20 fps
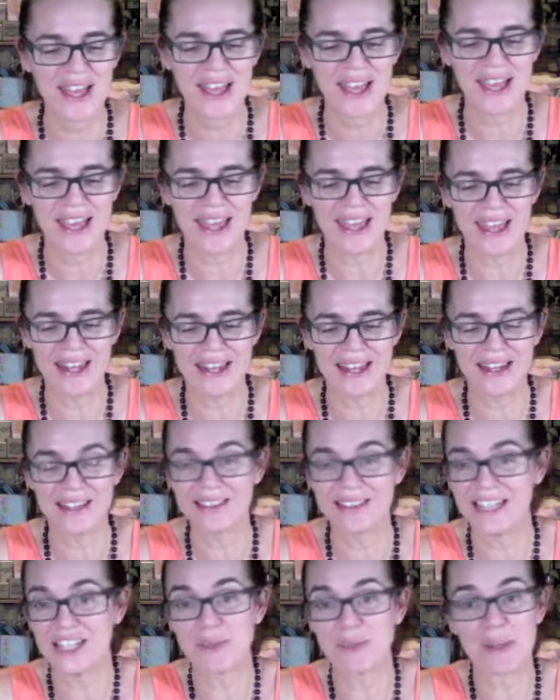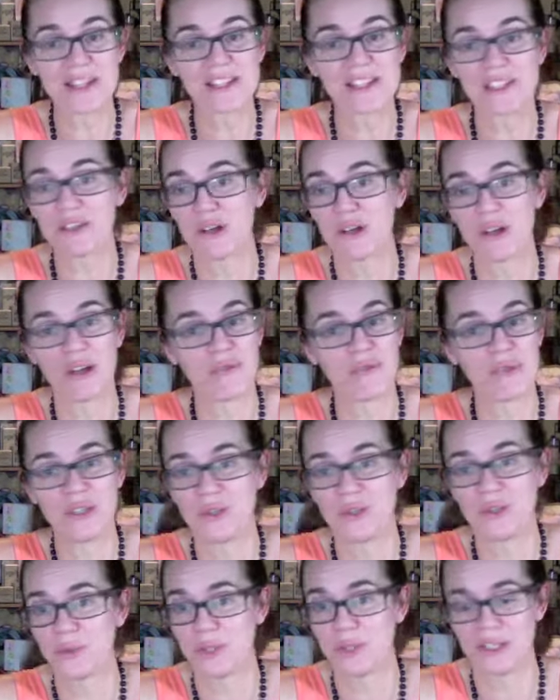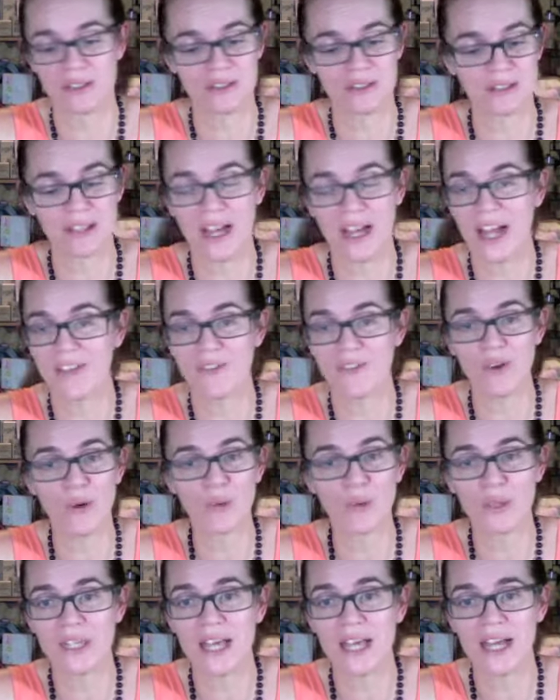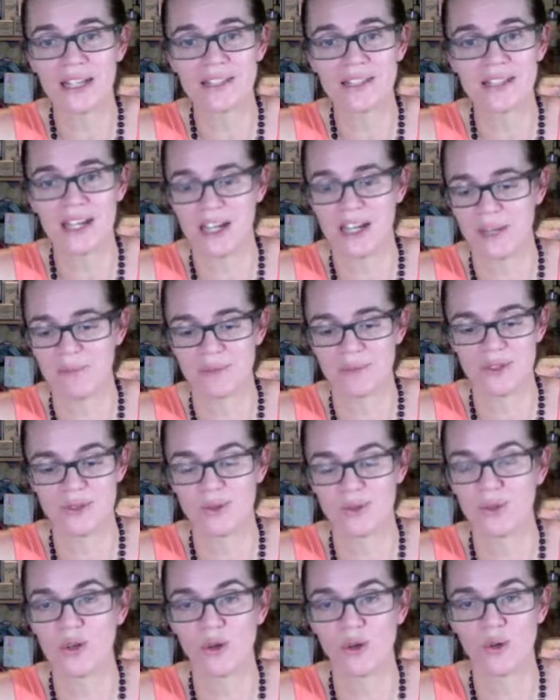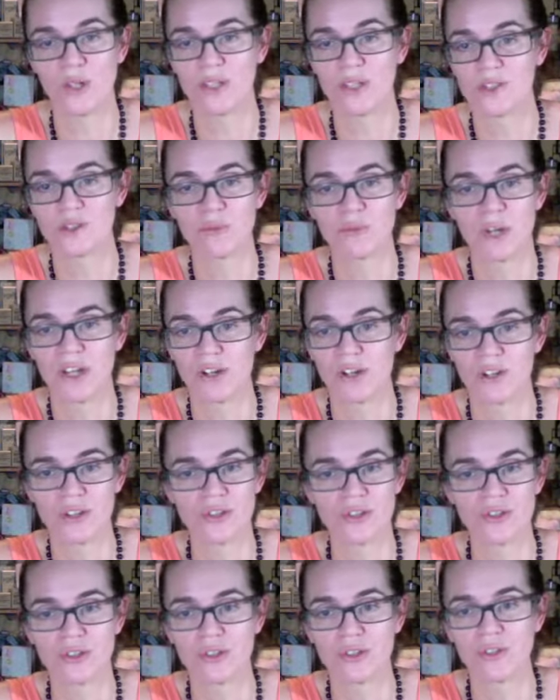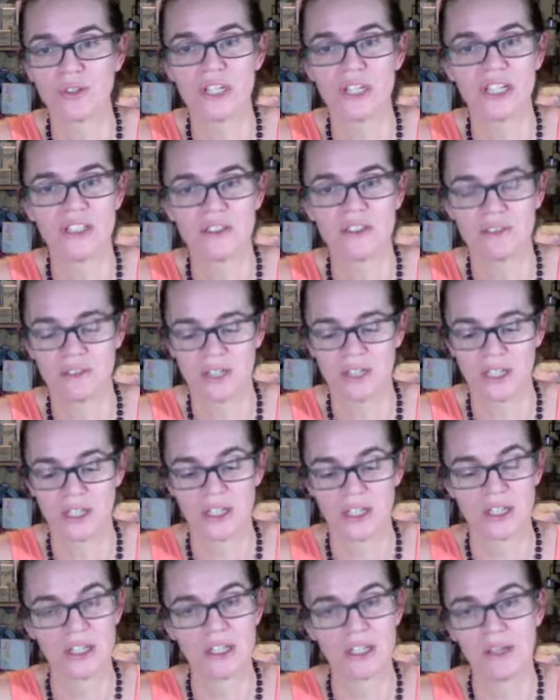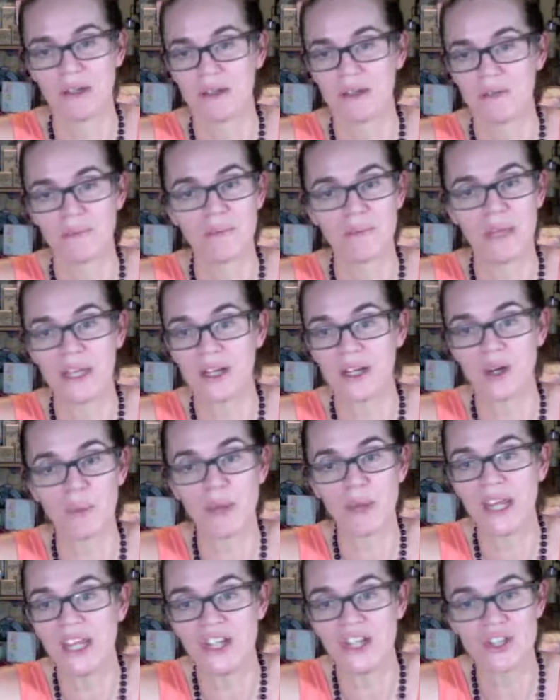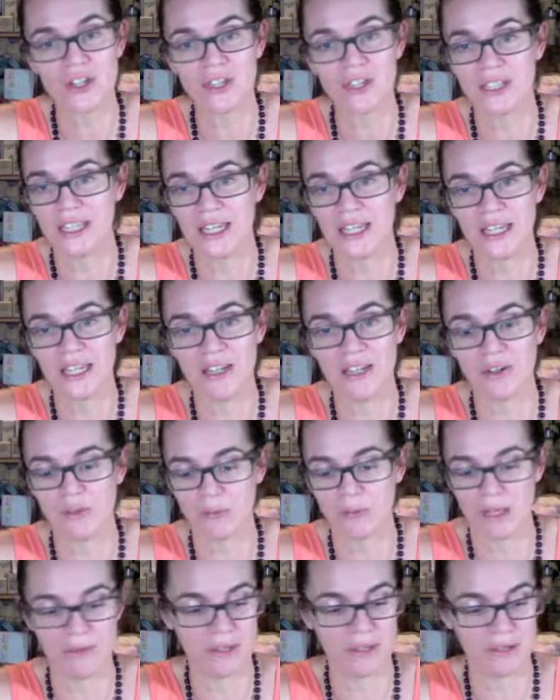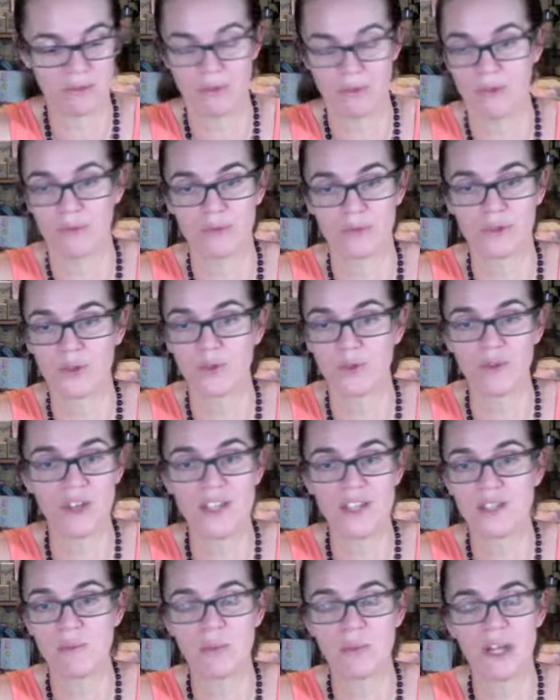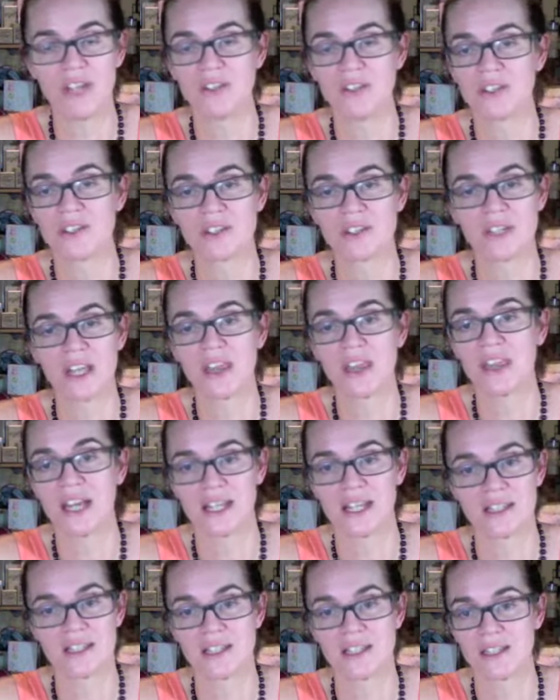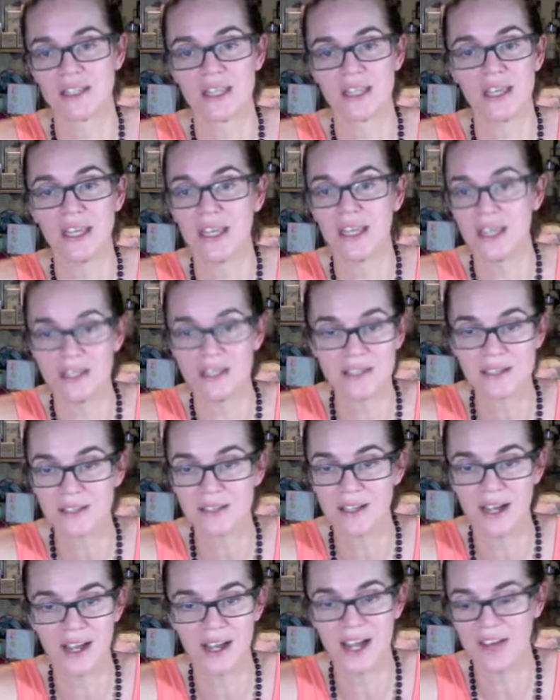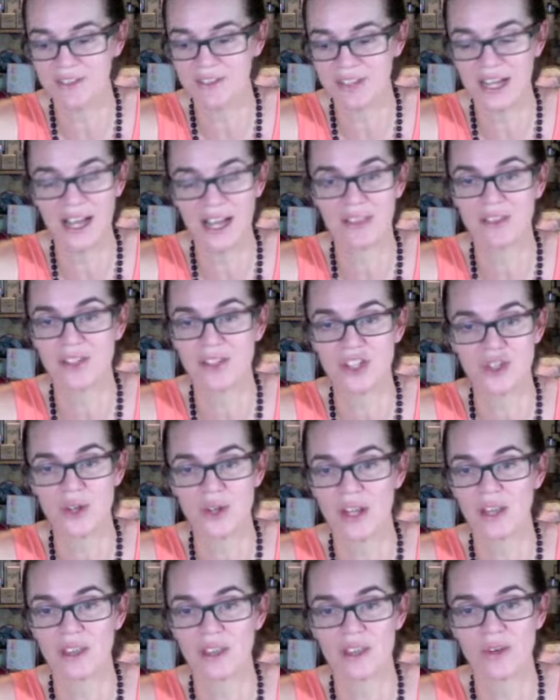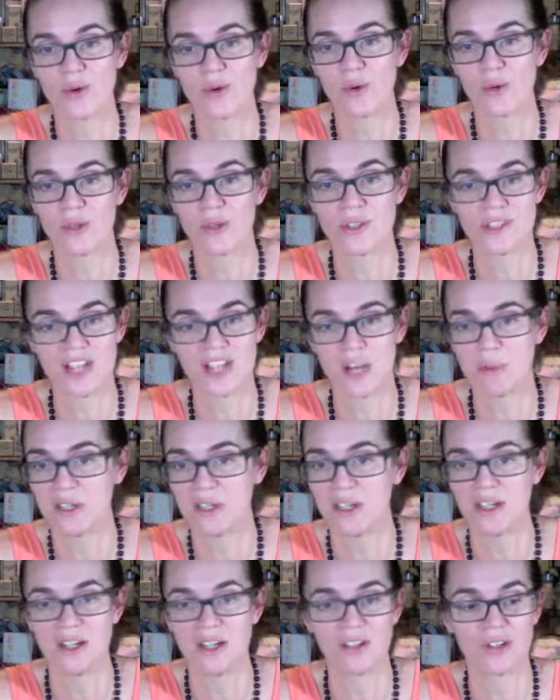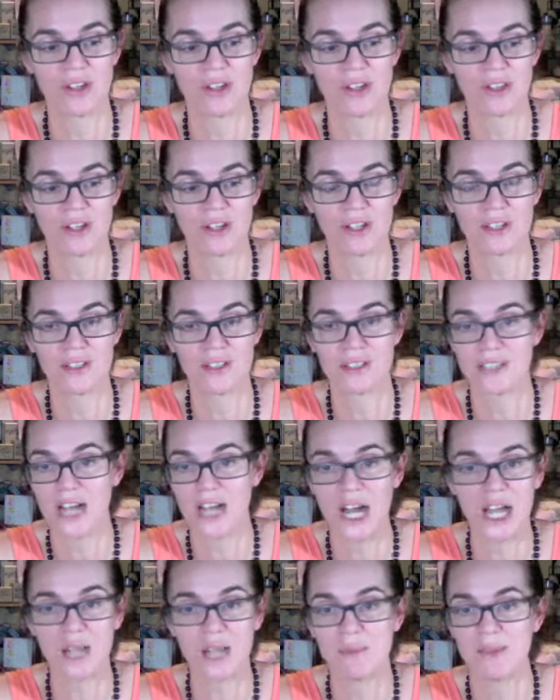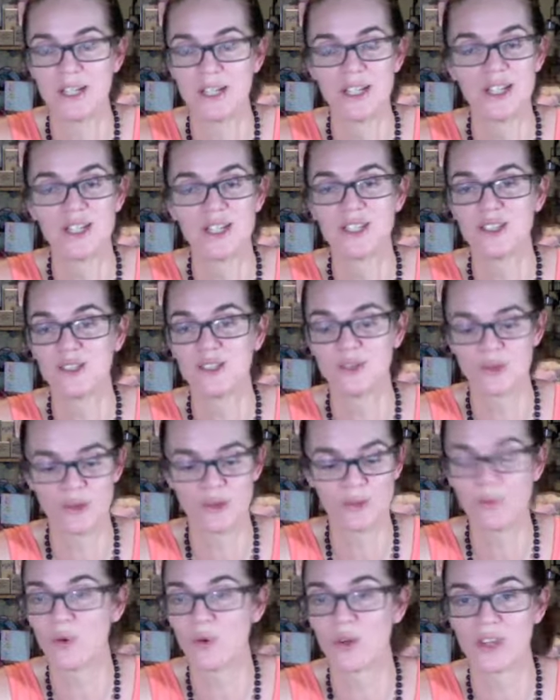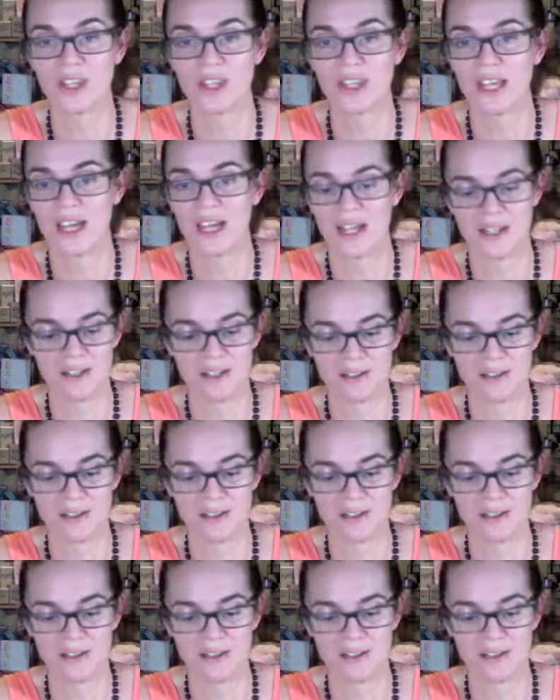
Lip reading: And that's basically all I've been doing. I've only had time to go into my art journal and make a page a day, or maybe 2 facing pages, and that's it. I haven't had the strength or the stamina or the time to do more than that,